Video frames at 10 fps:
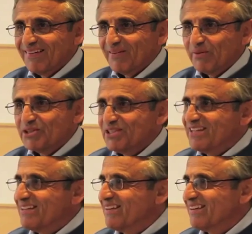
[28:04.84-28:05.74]
which is,
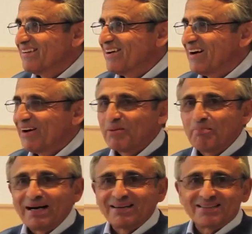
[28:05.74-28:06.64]
you know, how the
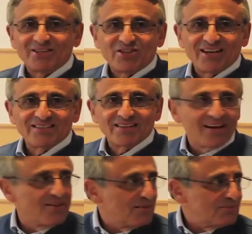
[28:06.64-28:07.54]
banks are trying to
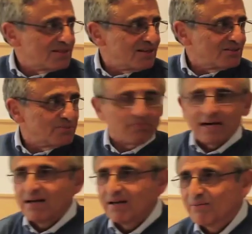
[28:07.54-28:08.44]
get themselves
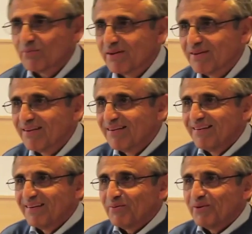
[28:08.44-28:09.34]
back in
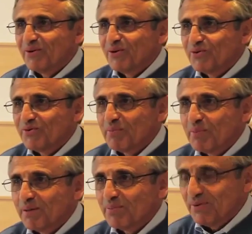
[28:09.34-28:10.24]
with ordinary
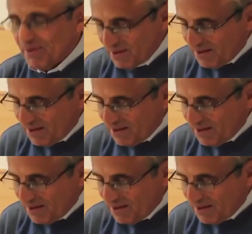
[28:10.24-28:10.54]
people.